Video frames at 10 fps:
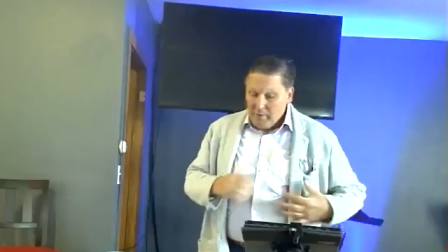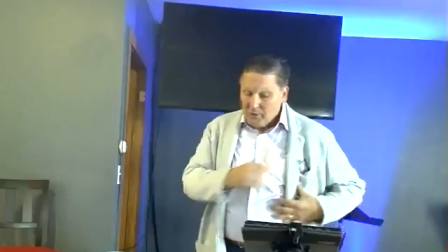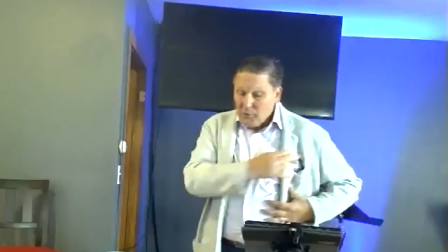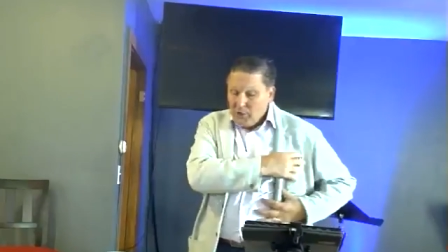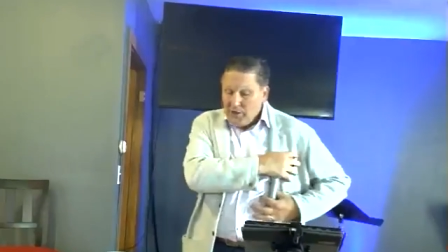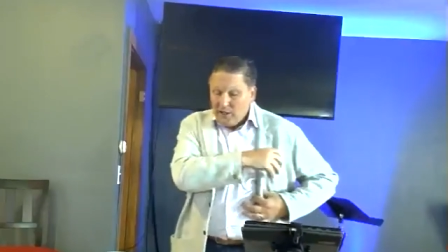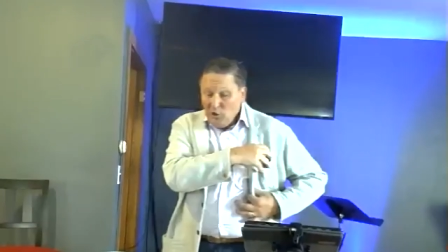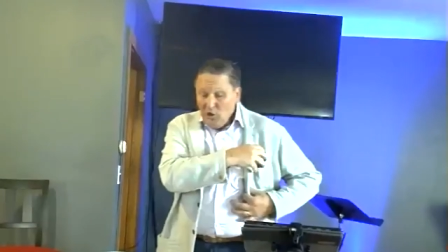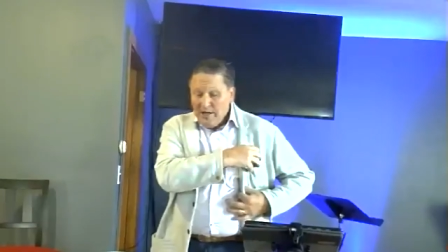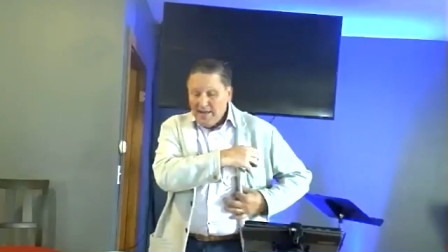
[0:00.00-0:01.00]
But as we take
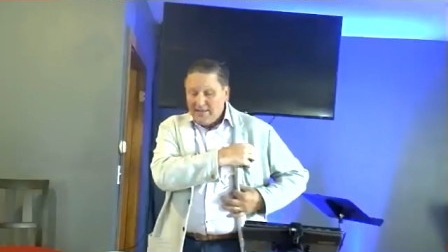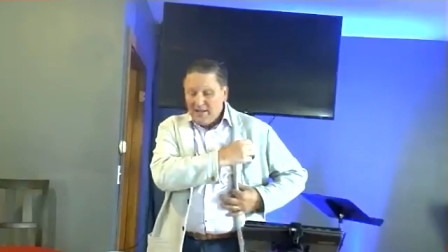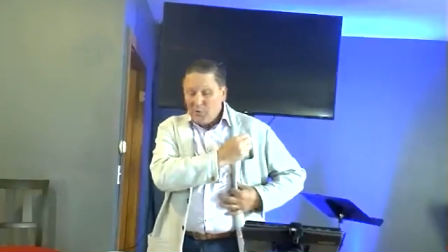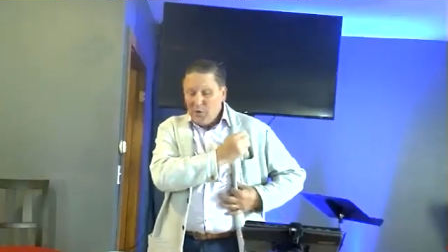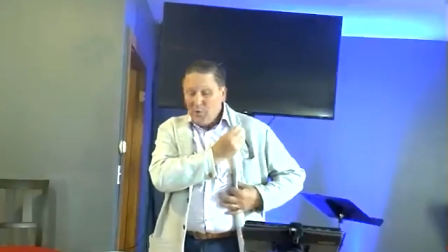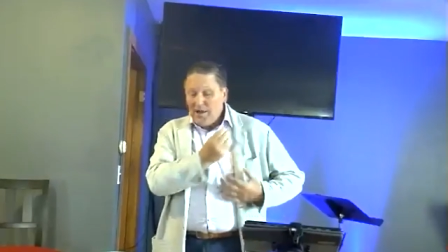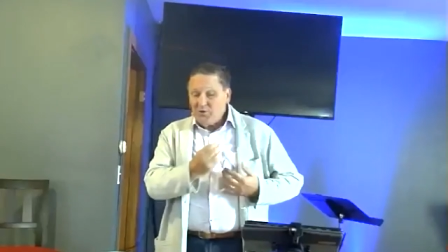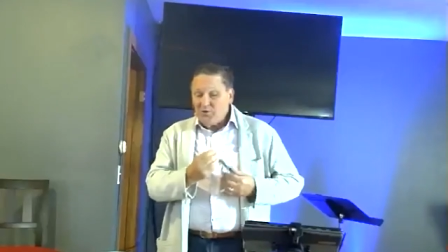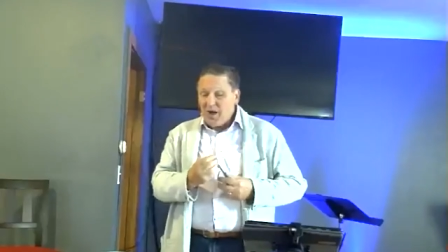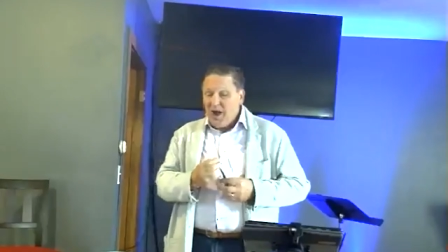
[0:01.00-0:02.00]
a look at this, we
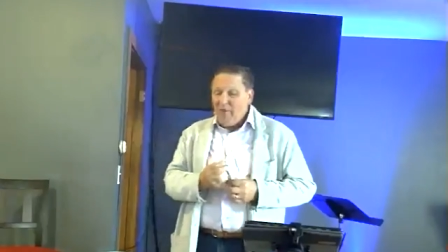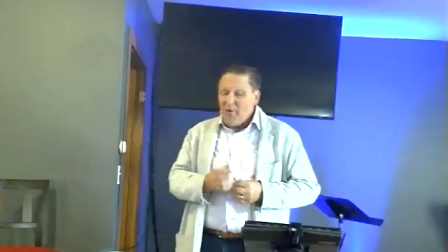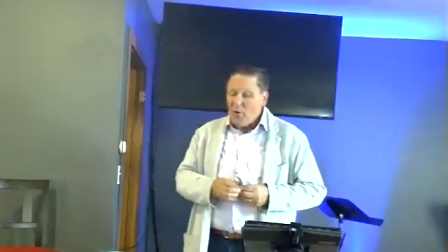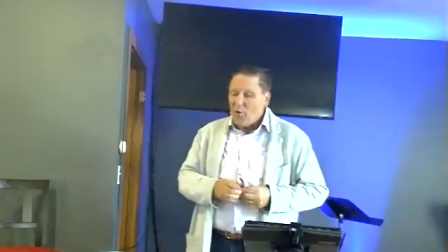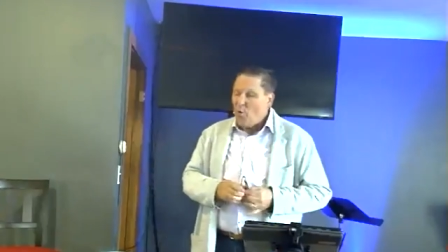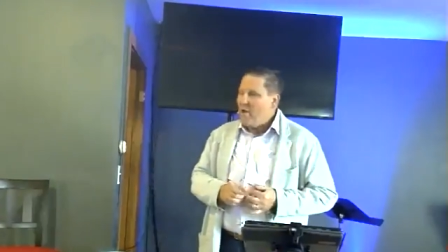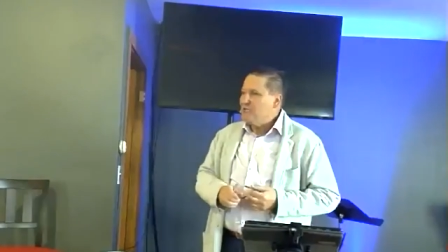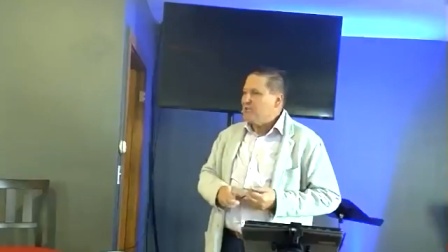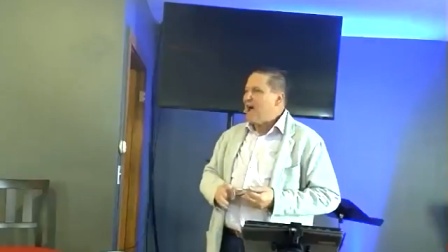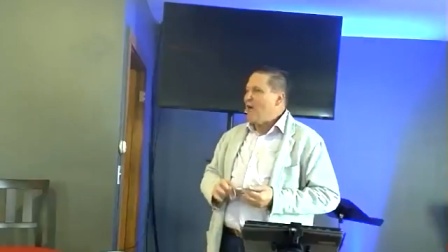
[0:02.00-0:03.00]
realize there's other
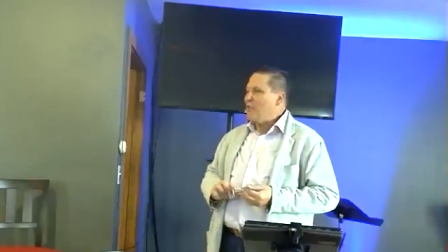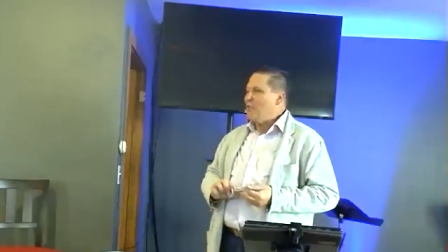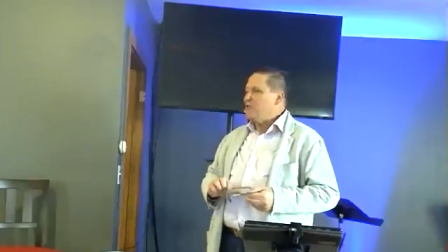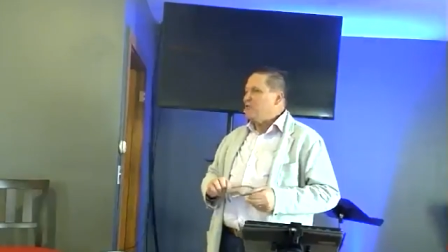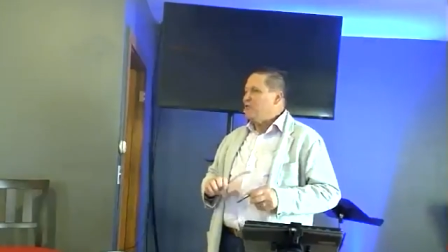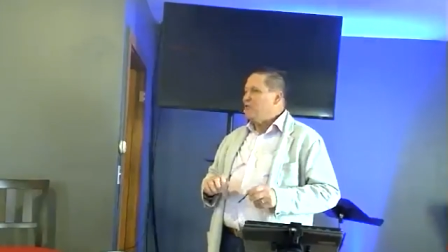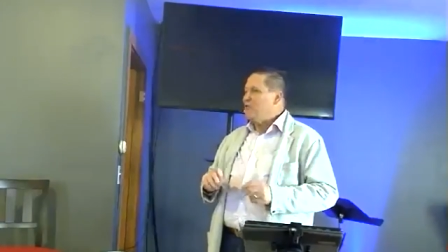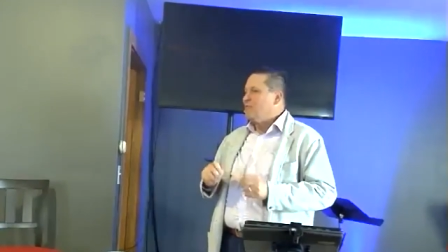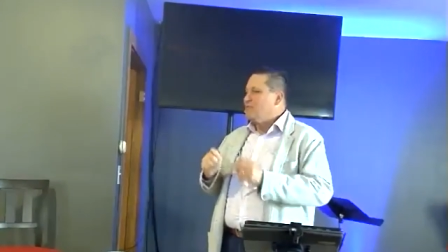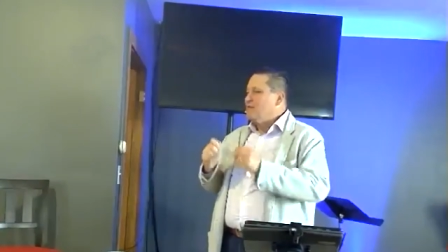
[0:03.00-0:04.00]
winds out there too.